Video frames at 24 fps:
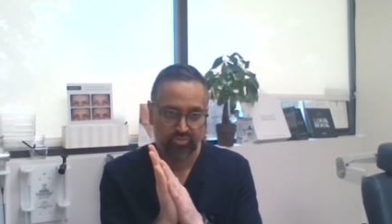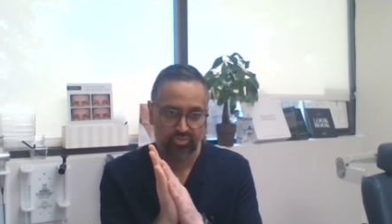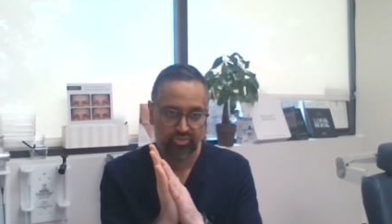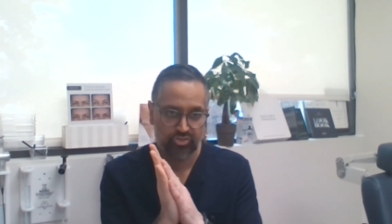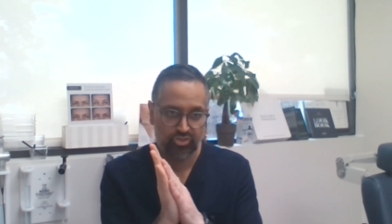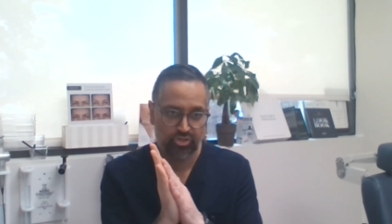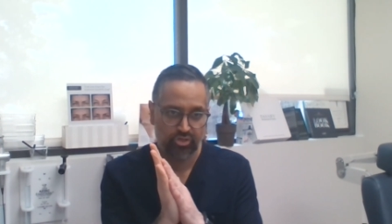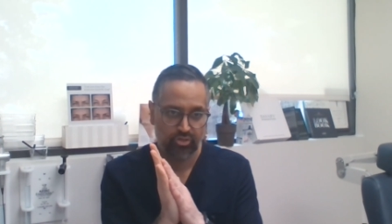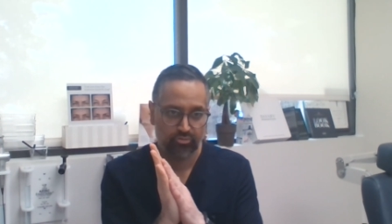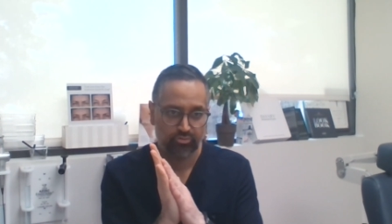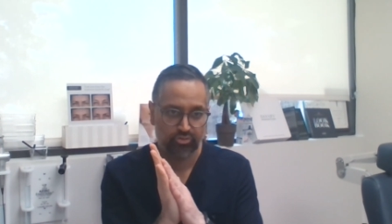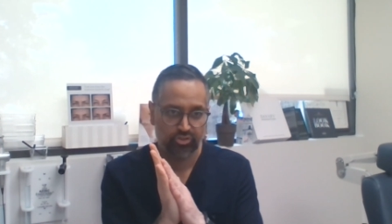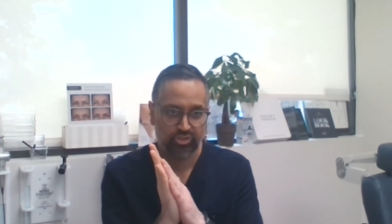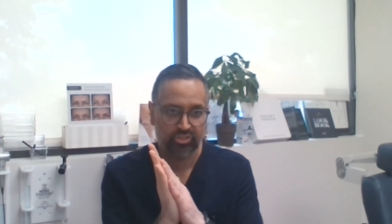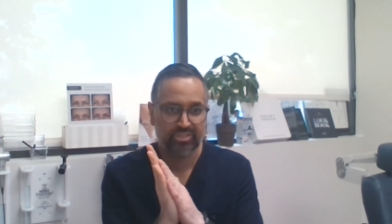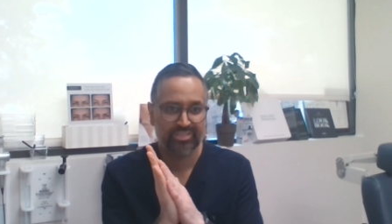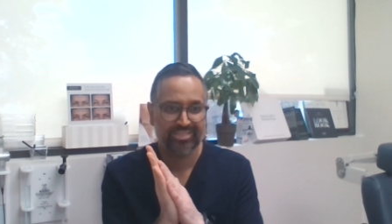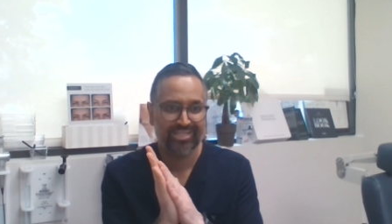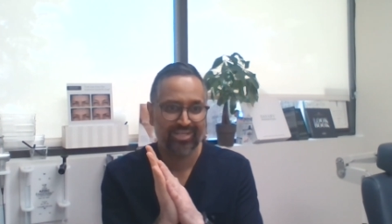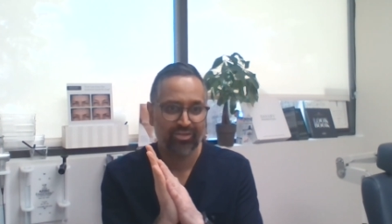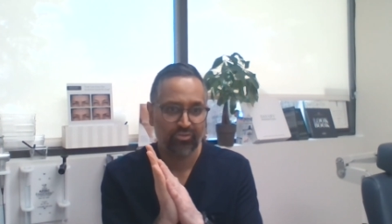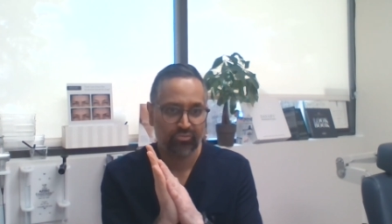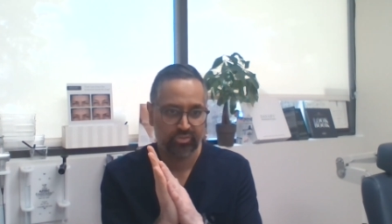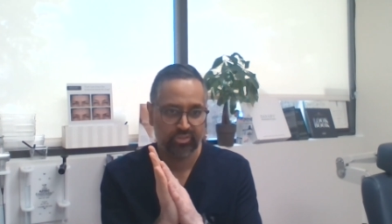you know, just
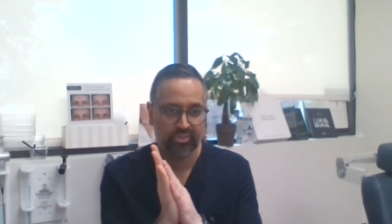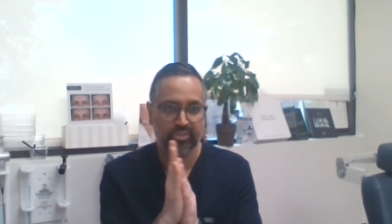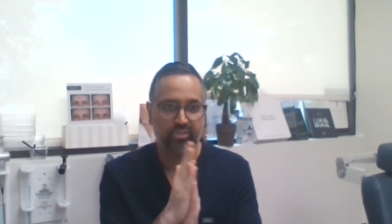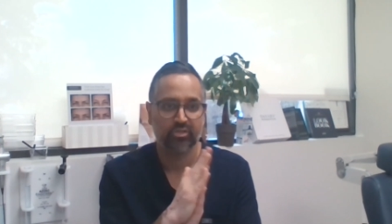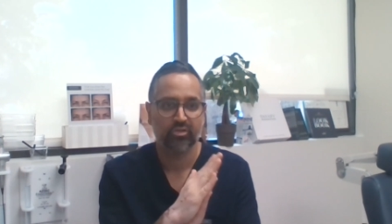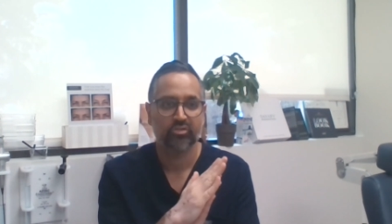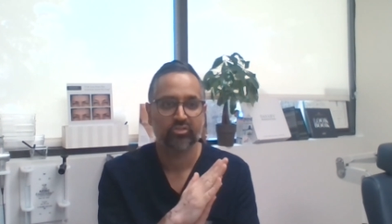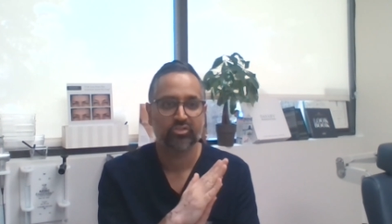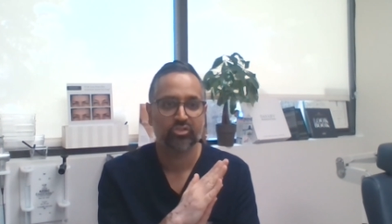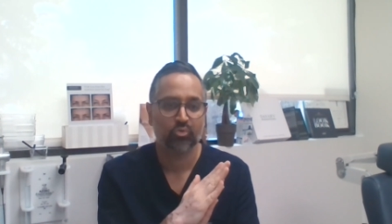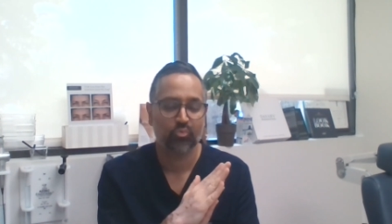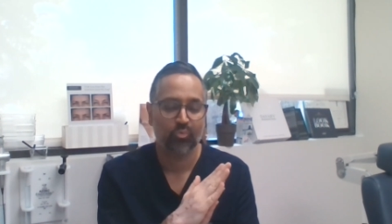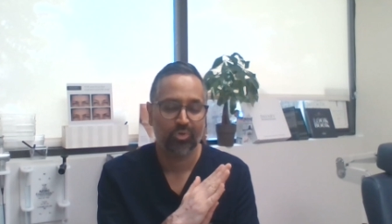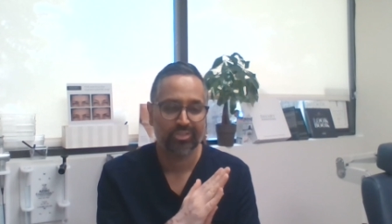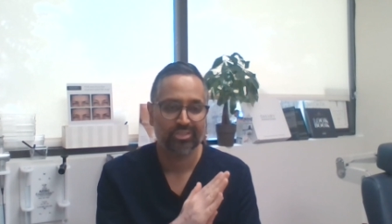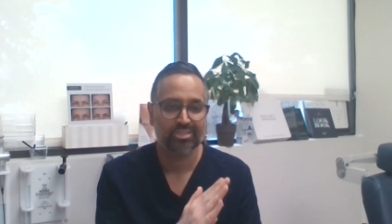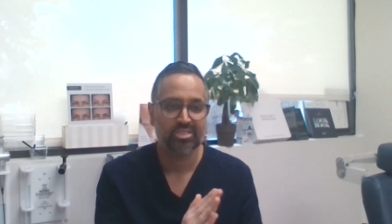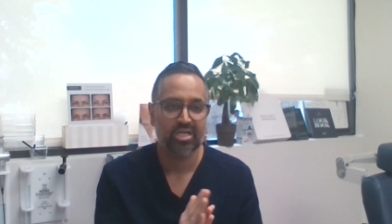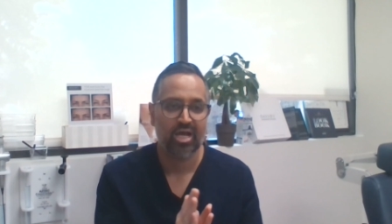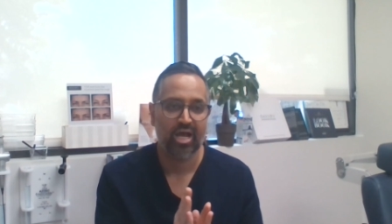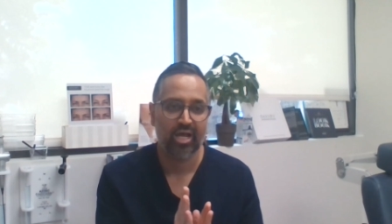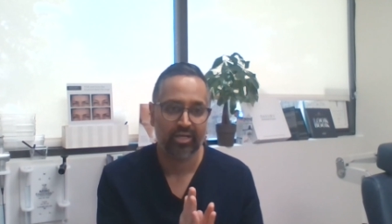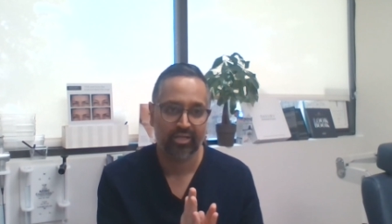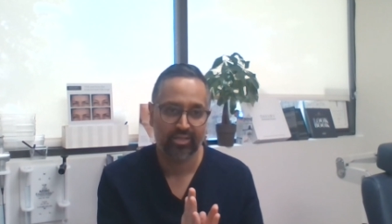tilted to one
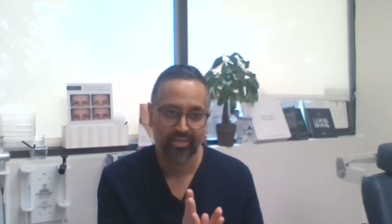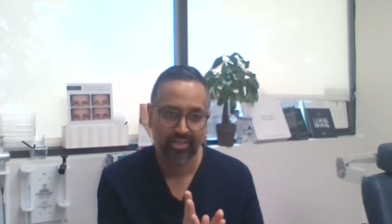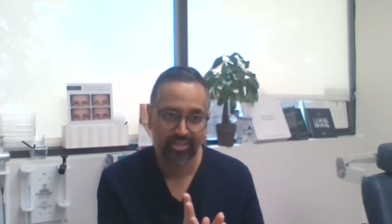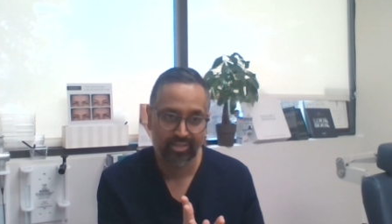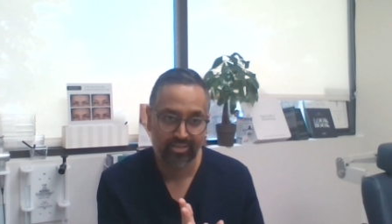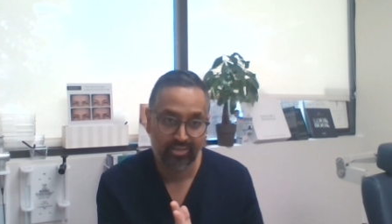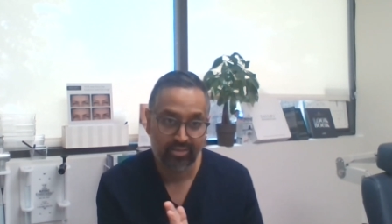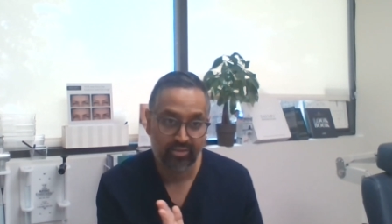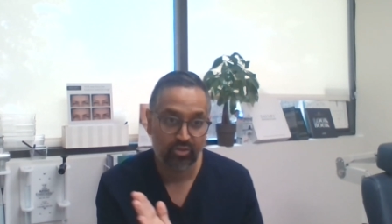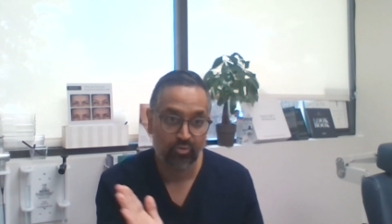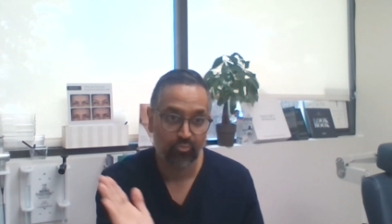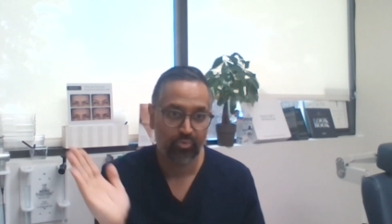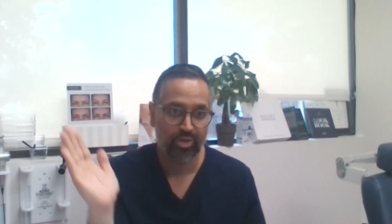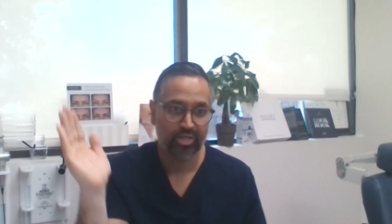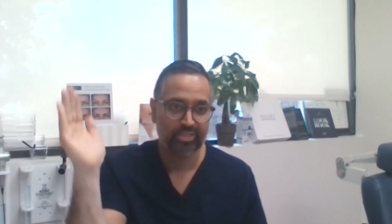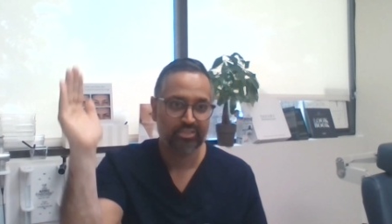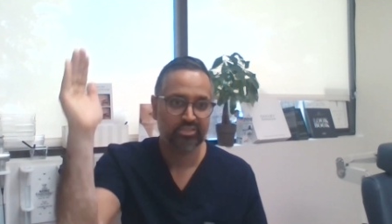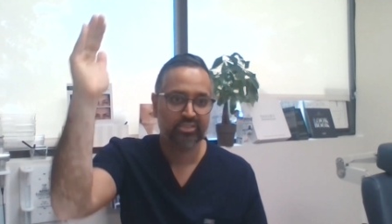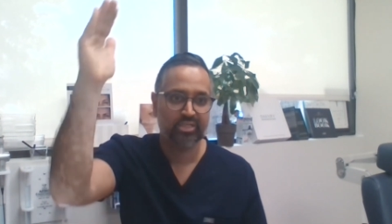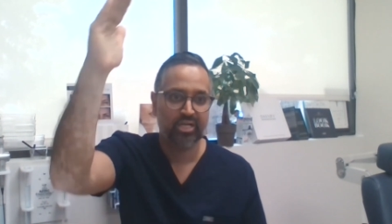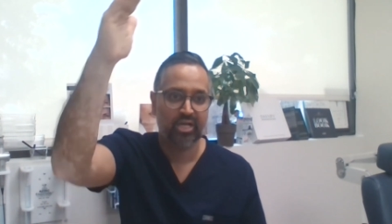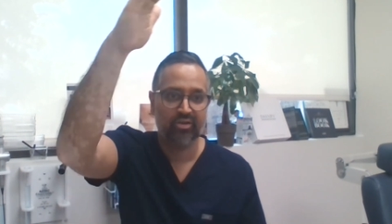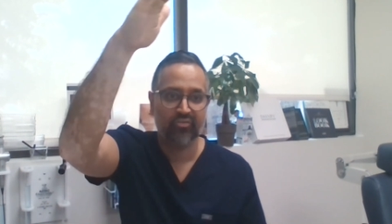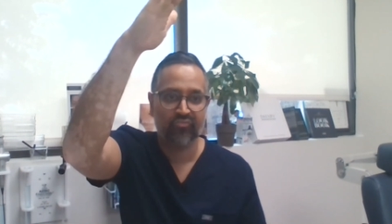side, and then the
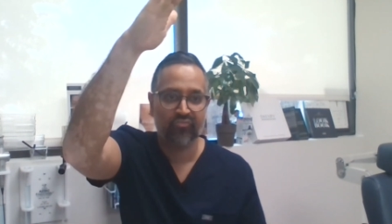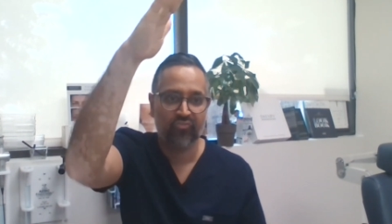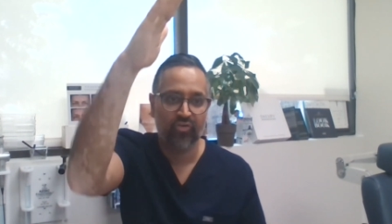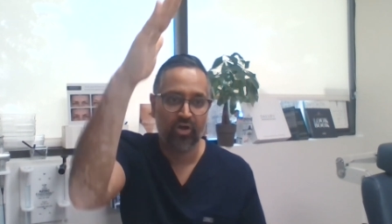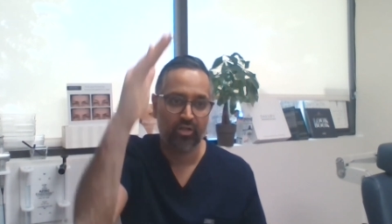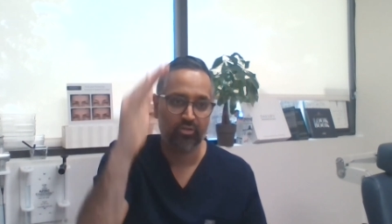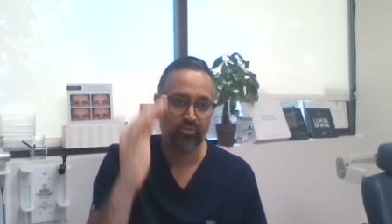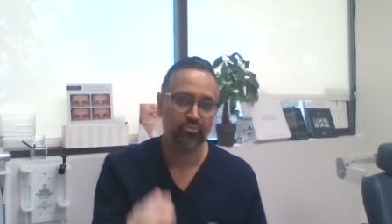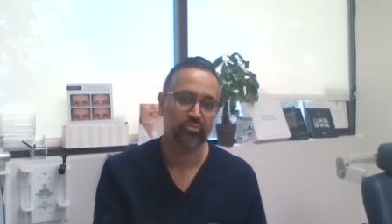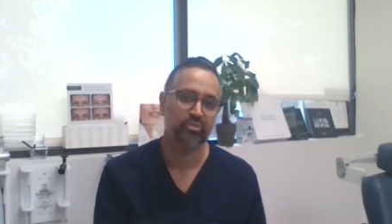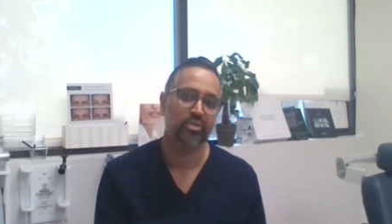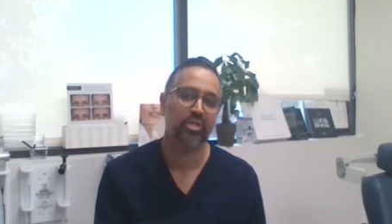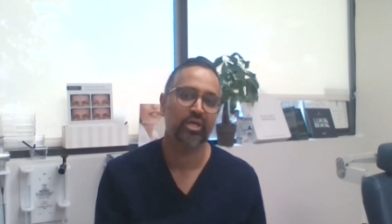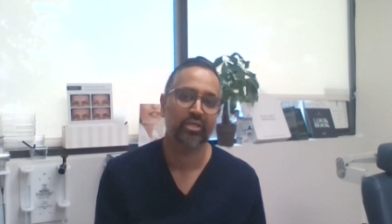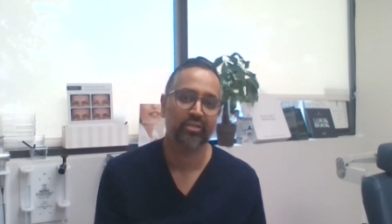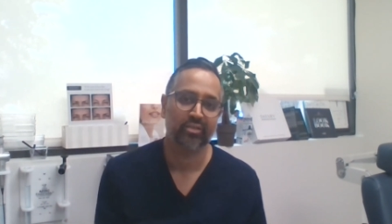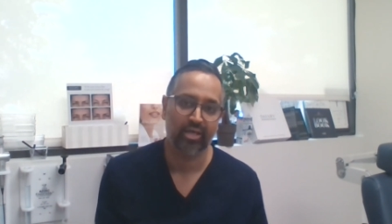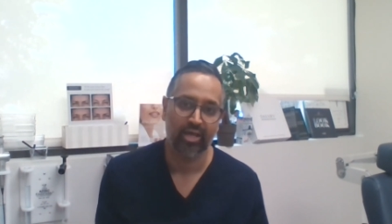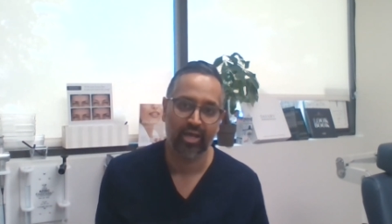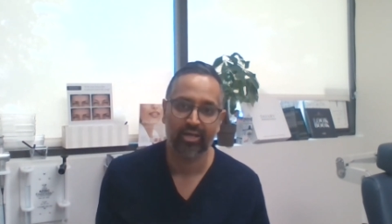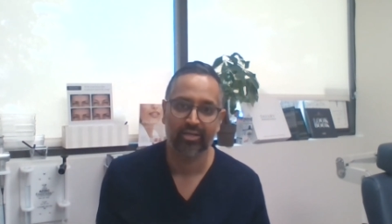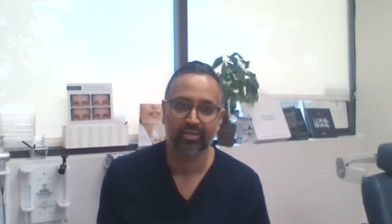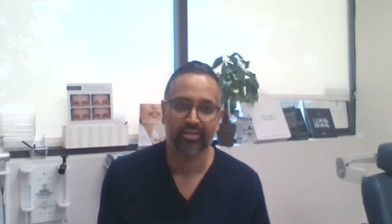rest kind of followed like that,